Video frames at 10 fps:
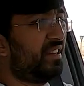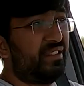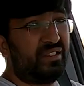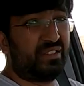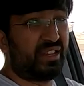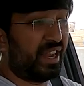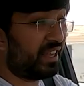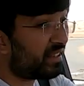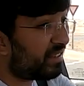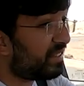
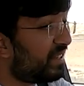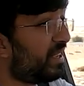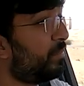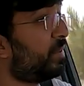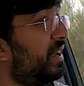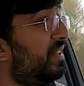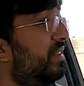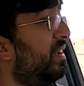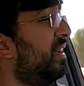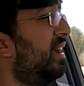inside the city while
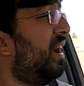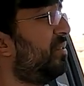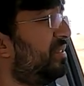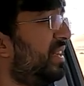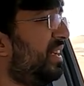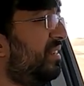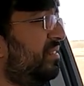outside